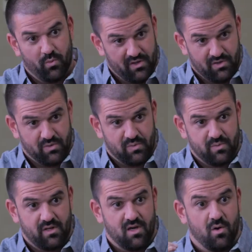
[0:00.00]
do,
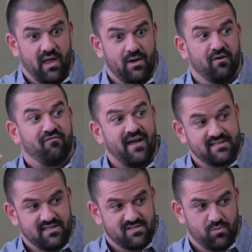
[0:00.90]
and it
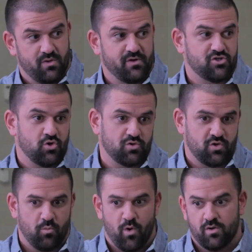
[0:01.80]
affects us, whether it's
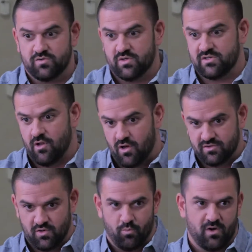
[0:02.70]
short-term rentals or it's
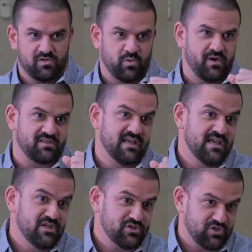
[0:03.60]
long-term rentals, where it's
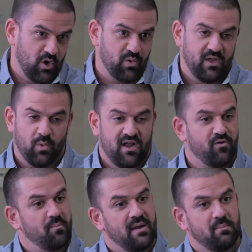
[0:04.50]
zoning, whatever
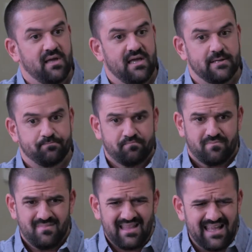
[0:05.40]
it may be.
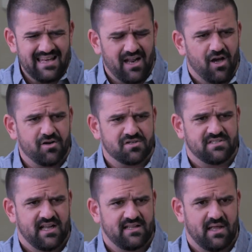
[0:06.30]
And that
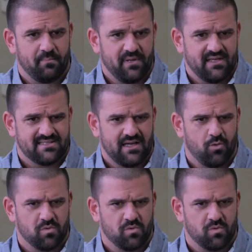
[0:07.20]
understanding that piece, I almost